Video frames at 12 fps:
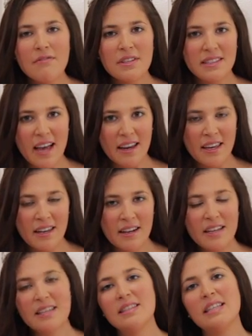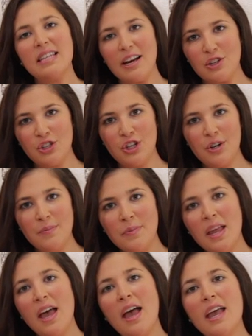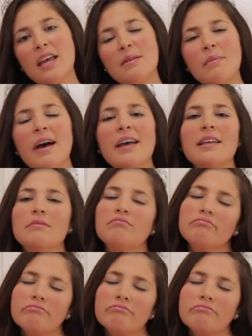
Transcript: The second is the texture. In my